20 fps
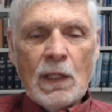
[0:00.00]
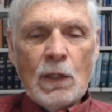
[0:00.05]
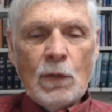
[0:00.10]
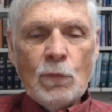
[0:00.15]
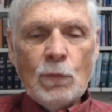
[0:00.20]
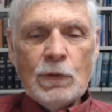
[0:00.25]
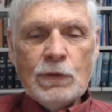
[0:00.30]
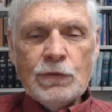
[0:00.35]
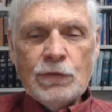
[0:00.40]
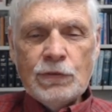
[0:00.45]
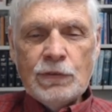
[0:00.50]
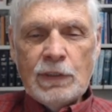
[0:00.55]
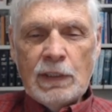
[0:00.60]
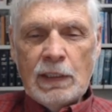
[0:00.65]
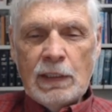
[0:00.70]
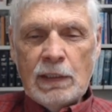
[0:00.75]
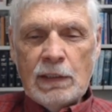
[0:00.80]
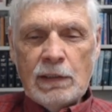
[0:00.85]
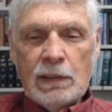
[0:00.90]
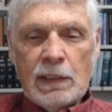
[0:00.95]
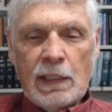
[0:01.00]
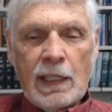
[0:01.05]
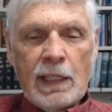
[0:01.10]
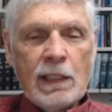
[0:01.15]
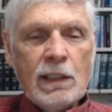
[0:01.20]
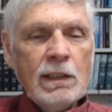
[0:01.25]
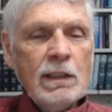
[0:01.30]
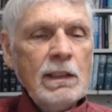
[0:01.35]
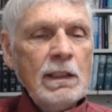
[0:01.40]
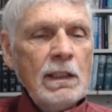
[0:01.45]
which is the
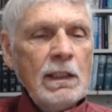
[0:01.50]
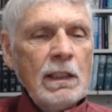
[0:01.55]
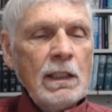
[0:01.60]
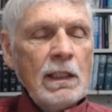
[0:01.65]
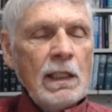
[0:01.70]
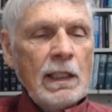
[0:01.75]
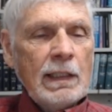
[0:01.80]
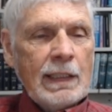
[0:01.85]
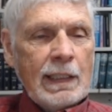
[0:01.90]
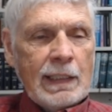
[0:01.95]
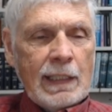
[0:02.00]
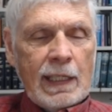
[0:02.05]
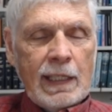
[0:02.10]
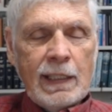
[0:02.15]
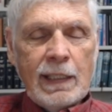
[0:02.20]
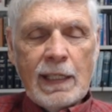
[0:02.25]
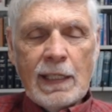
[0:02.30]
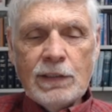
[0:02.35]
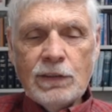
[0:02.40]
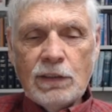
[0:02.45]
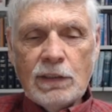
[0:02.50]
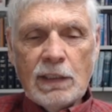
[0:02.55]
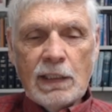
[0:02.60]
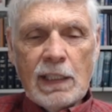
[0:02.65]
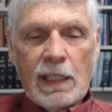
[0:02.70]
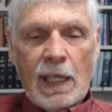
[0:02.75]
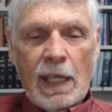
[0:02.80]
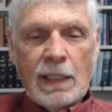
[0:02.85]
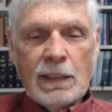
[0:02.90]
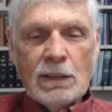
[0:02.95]
year that he entered the
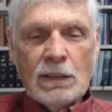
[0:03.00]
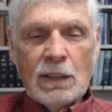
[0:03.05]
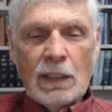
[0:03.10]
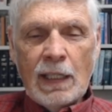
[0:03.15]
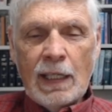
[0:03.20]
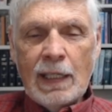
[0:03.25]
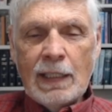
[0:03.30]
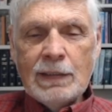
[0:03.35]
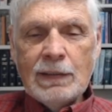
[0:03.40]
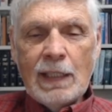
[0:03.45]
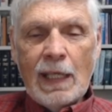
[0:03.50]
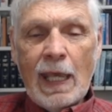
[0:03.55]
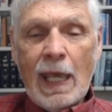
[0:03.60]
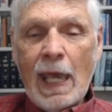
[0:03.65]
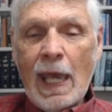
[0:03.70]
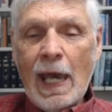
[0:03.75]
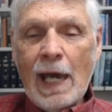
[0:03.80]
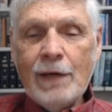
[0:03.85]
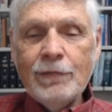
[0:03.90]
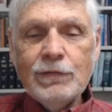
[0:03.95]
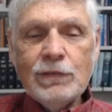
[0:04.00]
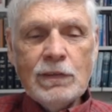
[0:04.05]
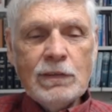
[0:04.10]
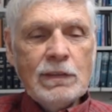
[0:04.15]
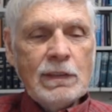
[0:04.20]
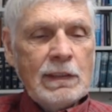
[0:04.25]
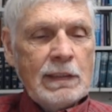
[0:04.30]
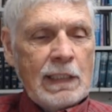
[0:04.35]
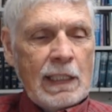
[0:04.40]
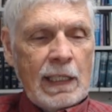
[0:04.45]
Canaan land after
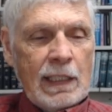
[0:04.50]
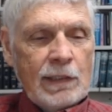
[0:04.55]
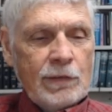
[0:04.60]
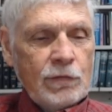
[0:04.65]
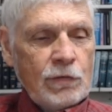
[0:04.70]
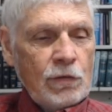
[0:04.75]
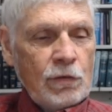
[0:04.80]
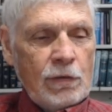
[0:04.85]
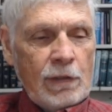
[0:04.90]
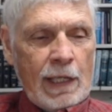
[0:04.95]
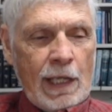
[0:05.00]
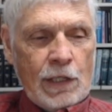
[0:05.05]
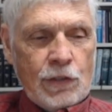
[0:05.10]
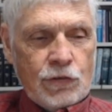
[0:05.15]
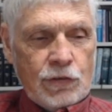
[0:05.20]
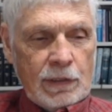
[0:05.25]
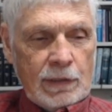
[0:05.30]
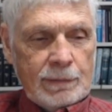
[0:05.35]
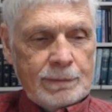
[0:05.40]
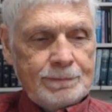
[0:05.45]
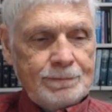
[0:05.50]
the date of creation.